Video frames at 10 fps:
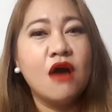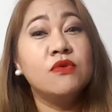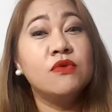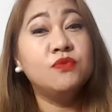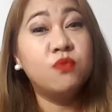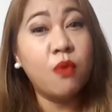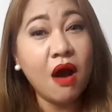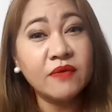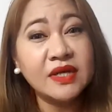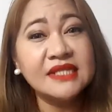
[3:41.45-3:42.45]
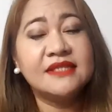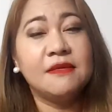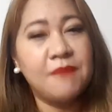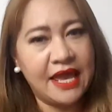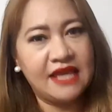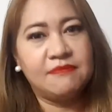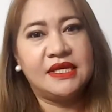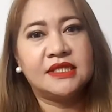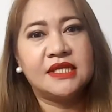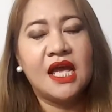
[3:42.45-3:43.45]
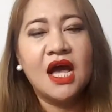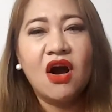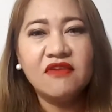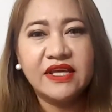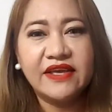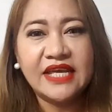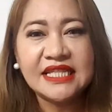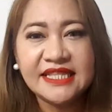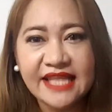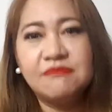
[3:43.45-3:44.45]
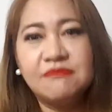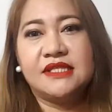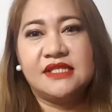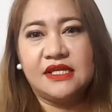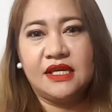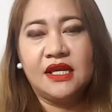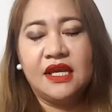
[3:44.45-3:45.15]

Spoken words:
would warrant the payment of indemnity